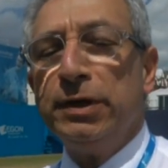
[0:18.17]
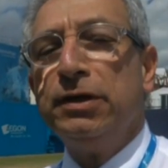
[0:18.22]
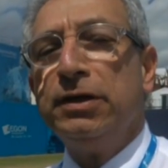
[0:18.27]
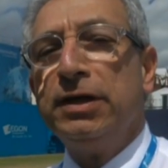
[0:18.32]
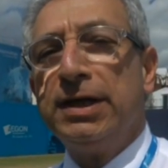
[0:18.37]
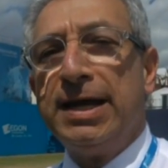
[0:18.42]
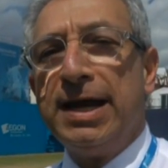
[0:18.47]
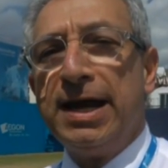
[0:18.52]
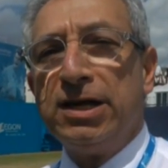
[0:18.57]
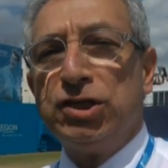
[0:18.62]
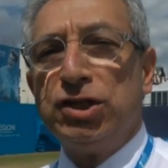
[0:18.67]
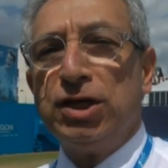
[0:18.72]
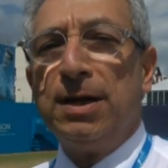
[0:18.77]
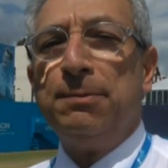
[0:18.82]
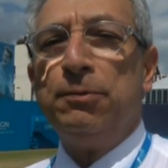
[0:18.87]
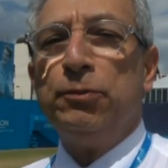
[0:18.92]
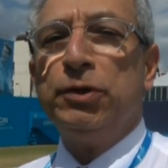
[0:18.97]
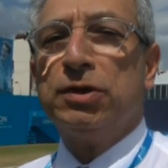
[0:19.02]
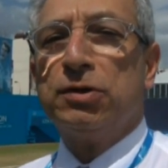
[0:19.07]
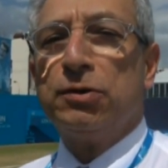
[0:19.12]
We're going to catch
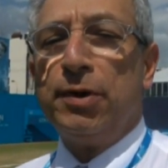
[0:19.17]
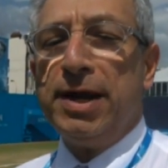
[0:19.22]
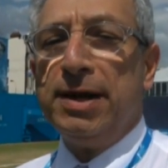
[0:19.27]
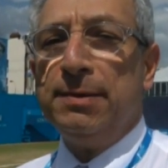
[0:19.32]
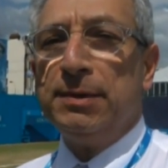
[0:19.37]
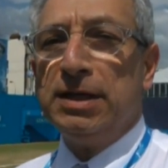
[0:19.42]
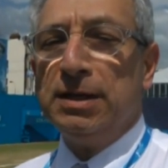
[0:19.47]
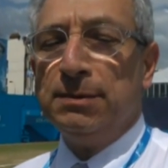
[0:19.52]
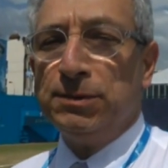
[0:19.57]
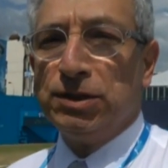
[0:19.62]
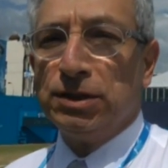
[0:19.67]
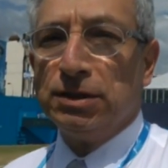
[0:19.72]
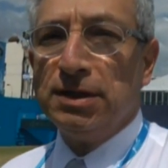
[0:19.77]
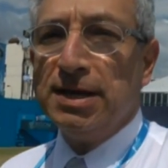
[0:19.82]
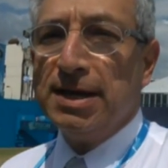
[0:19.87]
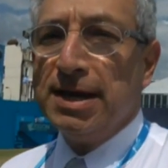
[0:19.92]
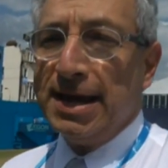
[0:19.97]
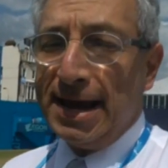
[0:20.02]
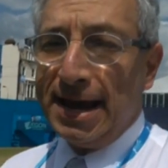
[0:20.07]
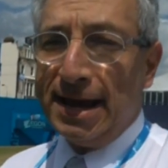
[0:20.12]
up with Graham
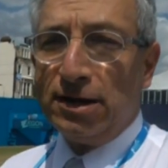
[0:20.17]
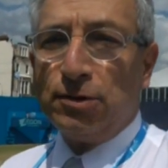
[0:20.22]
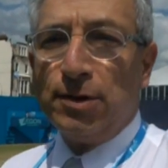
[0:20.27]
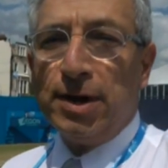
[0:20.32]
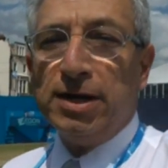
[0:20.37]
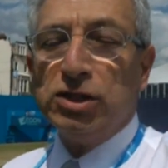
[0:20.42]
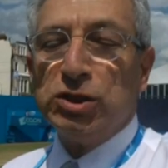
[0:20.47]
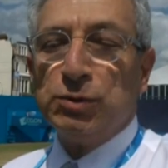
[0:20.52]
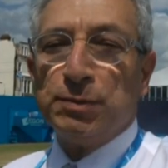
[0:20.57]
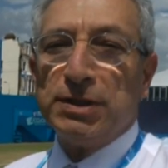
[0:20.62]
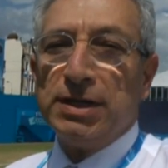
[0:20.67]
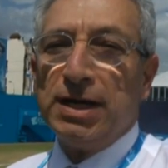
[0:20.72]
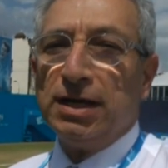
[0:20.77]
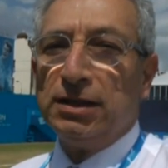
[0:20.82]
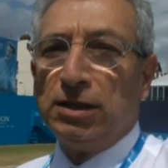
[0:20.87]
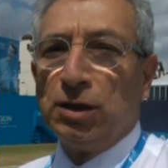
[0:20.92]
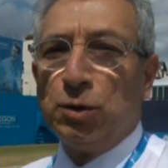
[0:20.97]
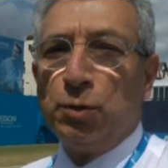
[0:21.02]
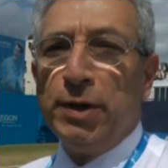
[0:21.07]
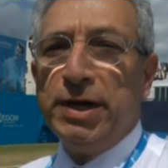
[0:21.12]
Kimpton, head groundsman
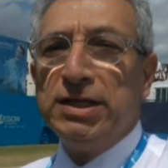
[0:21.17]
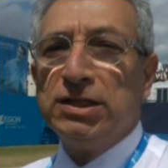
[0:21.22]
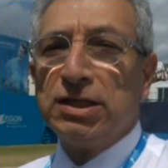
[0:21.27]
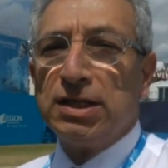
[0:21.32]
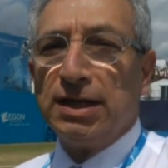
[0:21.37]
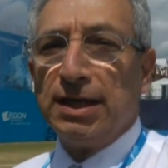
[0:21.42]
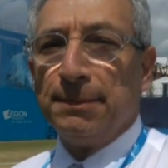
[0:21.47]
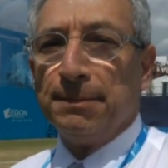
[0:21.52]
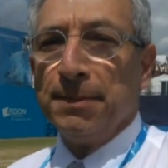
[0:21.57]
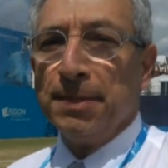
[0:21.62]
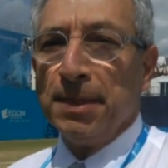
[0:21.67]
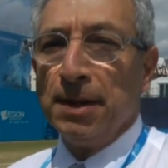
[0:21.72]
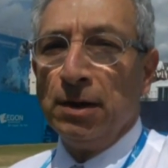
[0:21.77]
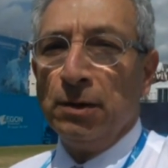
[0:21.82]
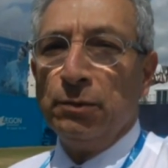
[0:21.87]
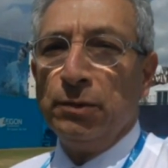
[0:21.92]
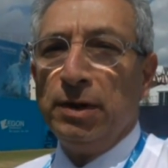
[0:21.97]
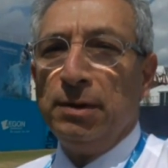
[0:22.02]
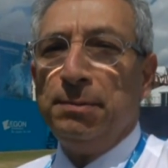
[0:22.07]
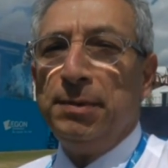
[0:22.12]
at the Queen's Club,
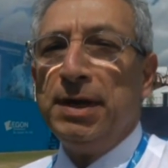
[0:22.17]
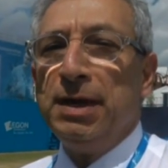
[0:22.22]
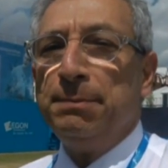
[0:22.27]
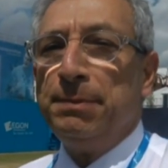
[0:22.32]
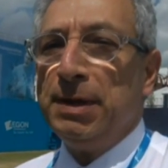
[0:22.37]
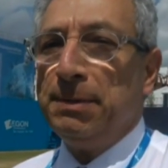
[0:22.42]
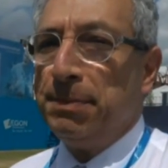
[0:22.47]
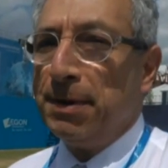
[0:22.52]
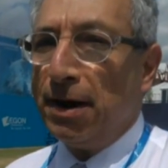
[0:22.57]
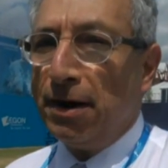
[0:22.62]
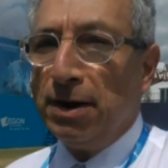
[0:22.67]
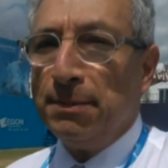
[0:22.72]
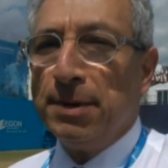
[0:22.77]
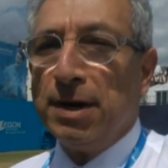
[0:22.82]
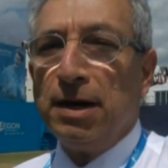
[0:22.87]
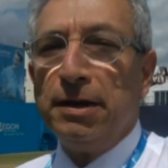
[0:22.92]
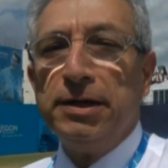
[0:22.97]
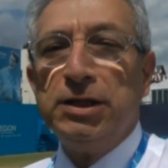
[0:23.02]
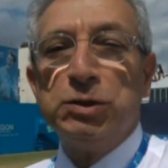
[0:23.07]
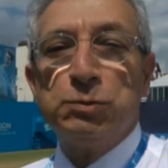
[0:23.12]
where BNP
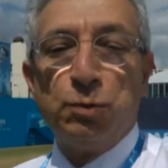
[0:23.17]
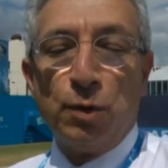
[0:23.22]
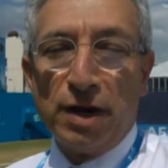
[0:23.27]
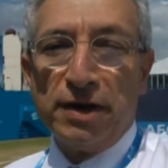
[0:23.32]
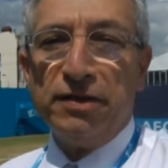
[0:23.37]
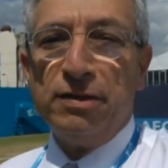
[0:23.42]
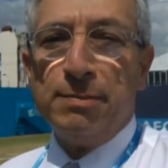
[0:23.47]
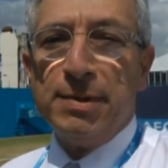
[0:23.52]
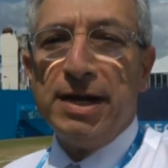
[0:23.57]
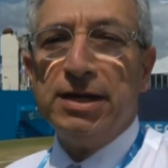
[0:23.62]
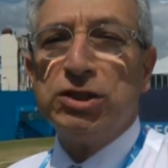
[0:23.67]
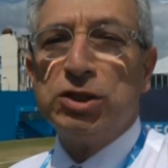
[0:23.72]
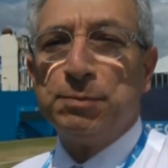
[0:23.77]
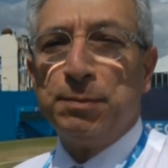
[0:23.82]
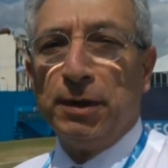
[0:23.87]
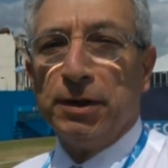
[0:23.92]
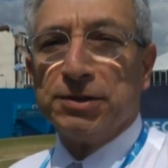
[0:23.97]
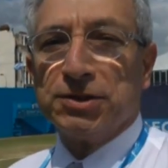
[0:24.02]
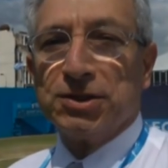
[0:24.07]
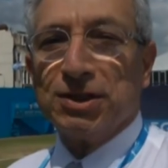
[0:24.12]
Paribas is one of the main
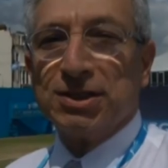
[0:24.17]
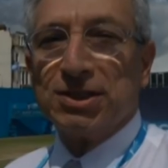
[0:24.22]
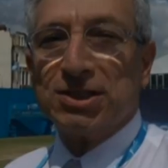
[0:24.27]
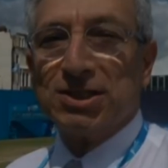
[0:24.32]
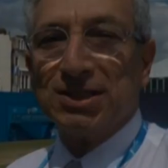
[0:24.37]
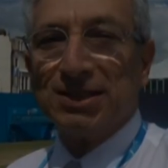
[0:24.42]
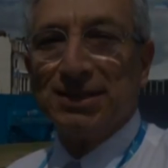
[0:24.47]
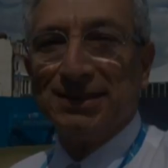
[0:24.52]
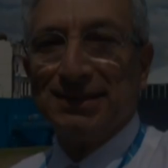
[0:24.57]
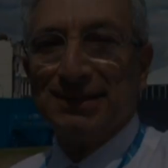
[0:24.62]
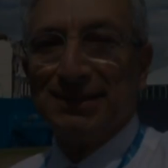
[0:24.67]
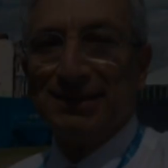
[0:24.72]
sponsors.